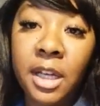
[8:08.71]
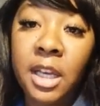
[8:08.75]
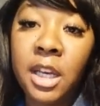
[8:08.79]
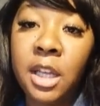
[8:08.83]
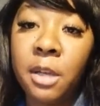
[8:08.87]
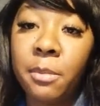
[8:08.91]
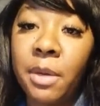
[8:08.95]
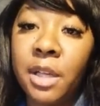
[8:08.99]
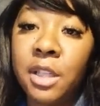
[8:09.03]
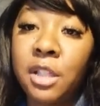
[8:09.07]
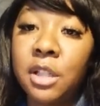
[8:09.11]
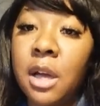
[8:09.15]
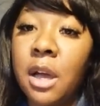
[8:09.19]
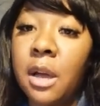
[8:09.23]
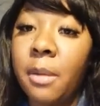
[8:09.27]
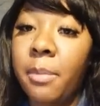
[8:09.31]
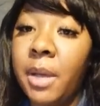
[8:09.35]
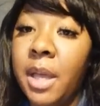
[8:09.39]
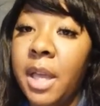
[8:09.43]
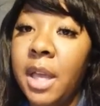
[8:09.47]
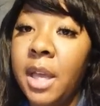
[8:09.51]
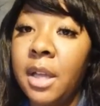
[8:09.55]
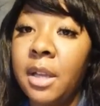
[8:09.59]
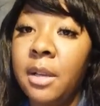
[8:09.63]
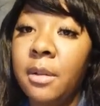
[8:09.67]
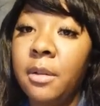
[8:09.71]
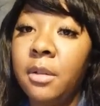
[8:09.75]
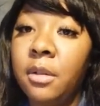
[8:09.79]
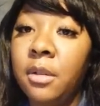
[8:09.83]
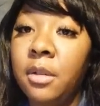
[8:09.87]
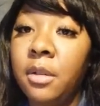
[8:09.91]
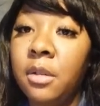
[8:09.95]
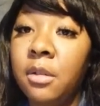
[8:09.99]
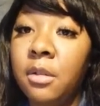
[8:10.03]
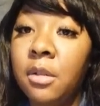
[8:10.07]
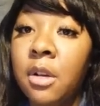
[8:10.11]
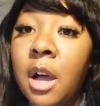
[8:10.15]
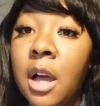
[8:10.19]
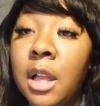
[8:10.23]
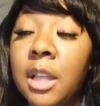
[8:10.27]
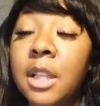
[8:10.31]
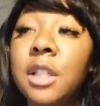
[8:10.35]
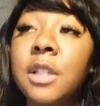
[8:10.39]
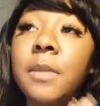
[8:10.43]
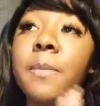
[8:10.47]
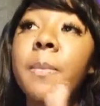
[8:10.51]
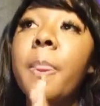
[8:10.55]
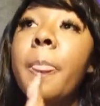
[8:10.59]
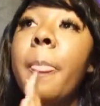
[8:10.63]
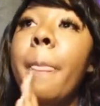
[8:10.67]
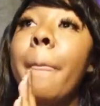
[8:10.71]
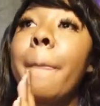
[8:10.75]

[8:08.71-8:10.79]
getting my job and college,